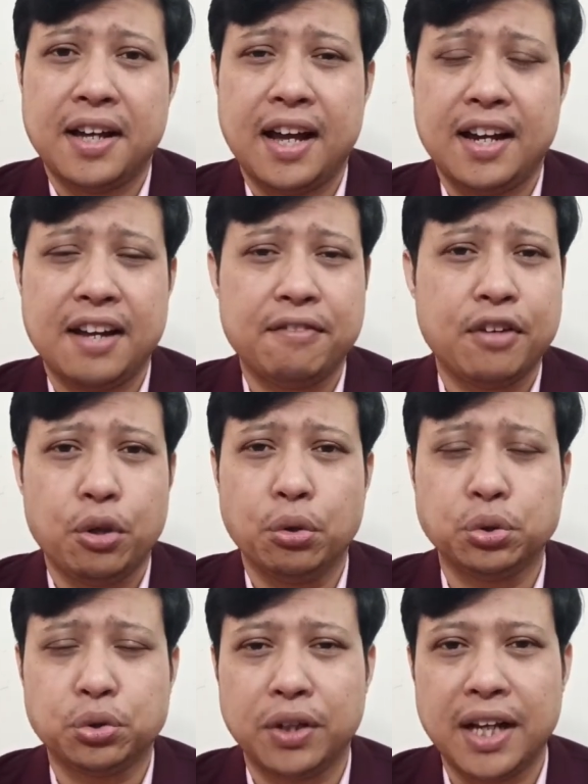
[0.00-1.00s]
I never
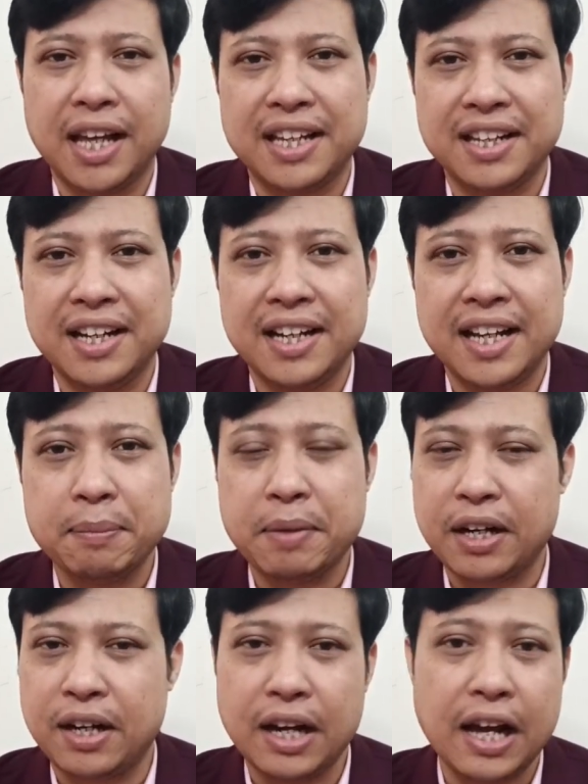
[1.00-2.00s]
used to like reading,
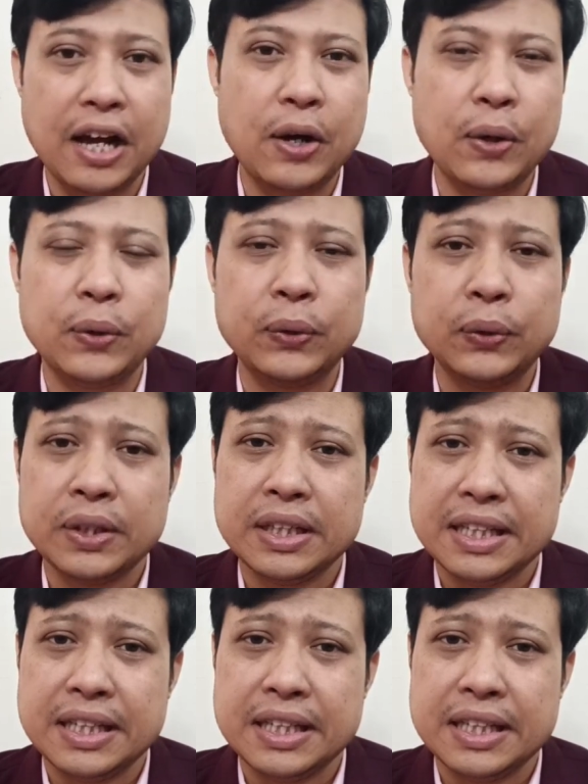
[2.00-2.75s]
but now